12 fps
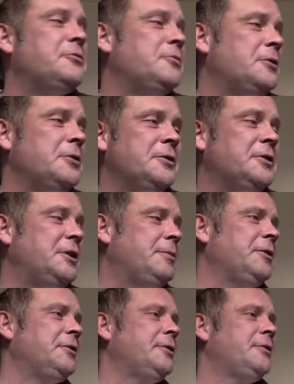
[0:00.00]
worker came
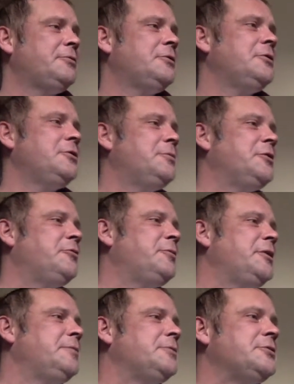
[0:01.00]
in. I've got the bit of
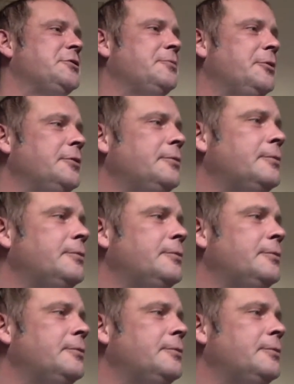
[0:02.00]
paper somewhere.